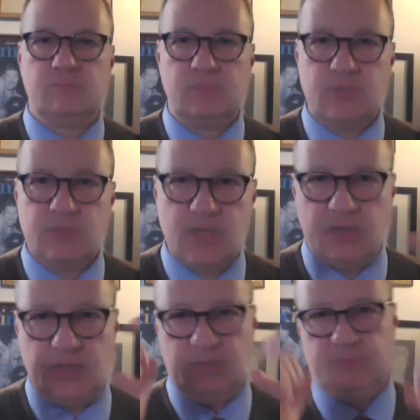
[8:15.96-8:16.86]
is
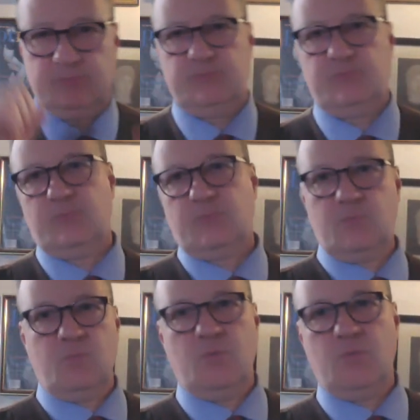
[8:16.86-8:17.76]
Italy.
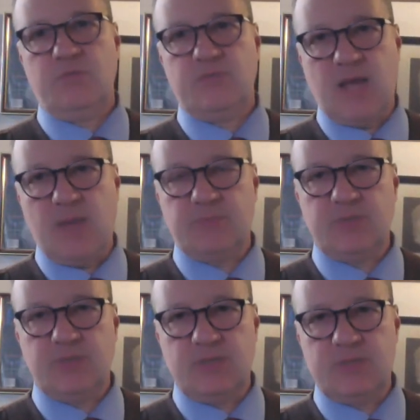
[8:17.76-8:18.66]
What we've
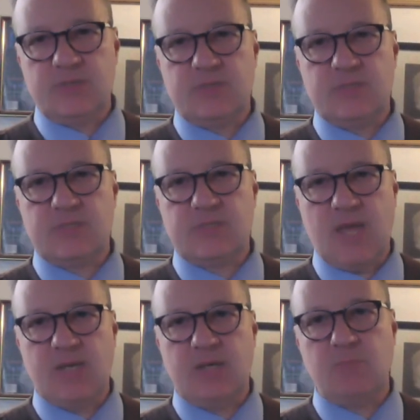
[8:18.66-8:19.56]
adopted is the
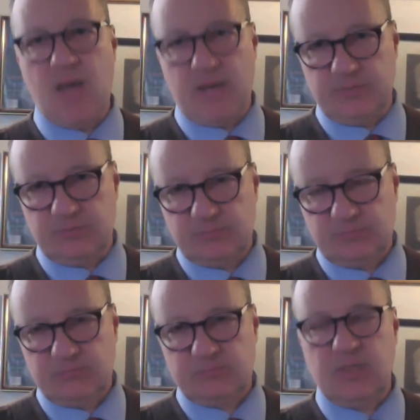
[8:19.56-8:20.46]
Italian model.
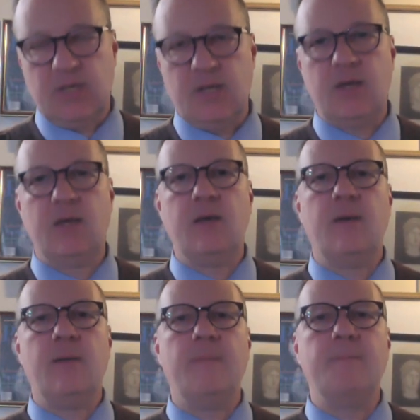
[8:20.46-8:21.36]

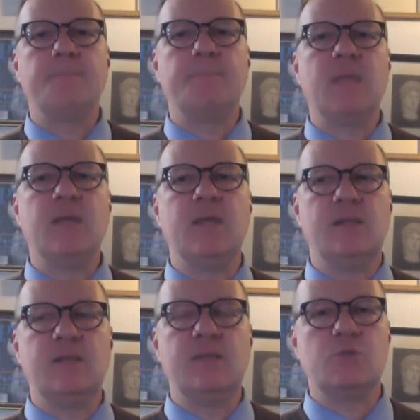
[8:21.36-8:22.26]
Um,
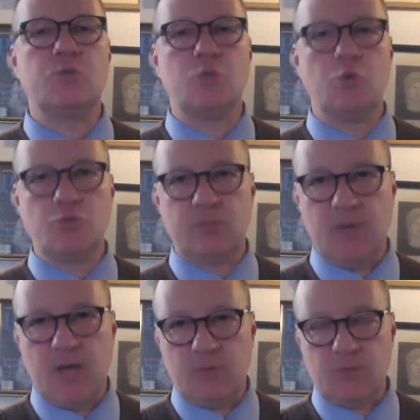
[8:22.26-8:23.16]
Italy is a social
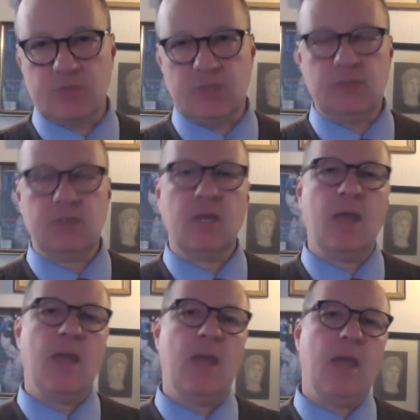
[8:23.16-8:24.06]
democracy.
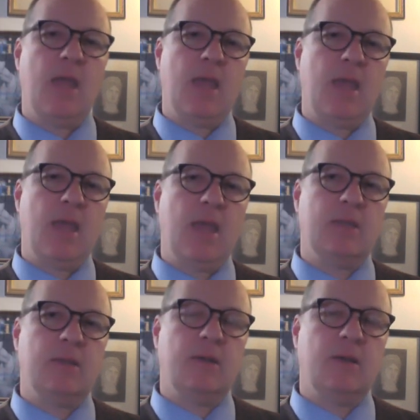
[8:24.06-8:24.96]

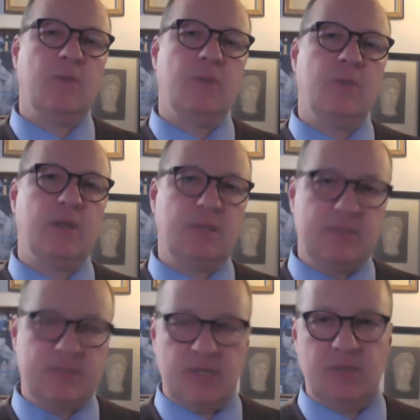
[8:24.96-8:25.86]
And uh, what Italy
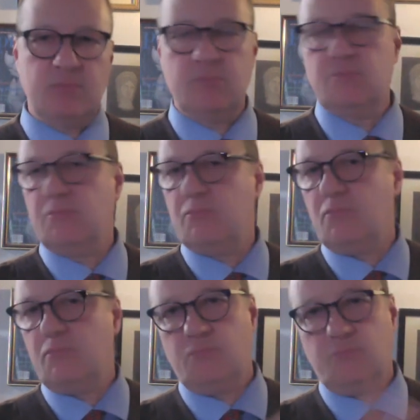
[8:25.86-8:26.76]
did
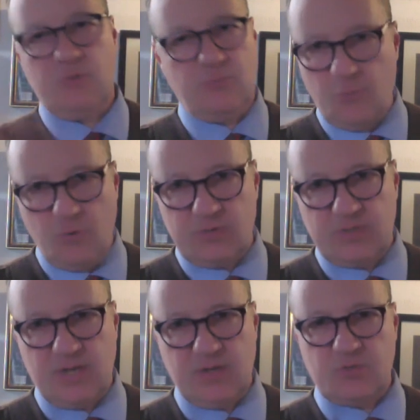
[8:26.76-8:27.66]
before
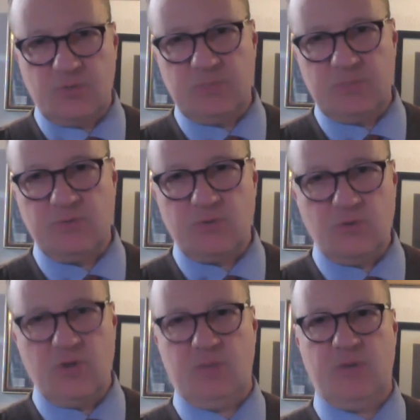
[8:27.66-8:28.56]
Donald Trump even
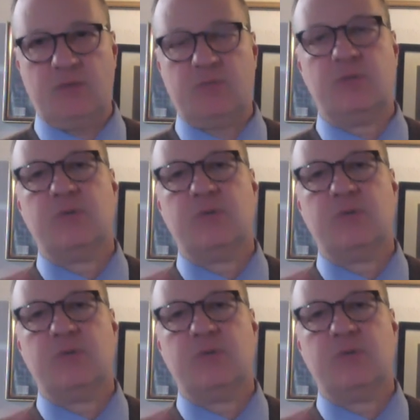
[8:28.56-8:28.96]
thought about